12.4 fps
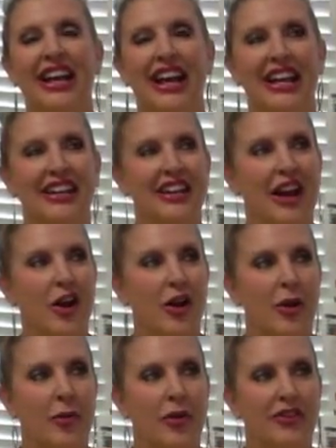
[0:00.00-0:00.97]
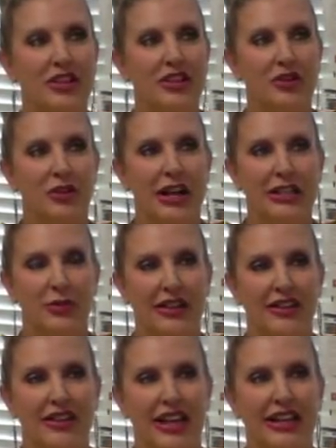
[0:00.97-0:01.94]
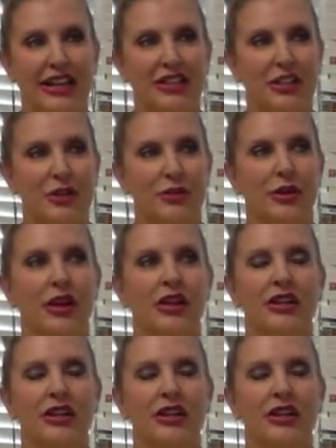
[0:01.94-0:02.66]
and on the digital aspect, that they do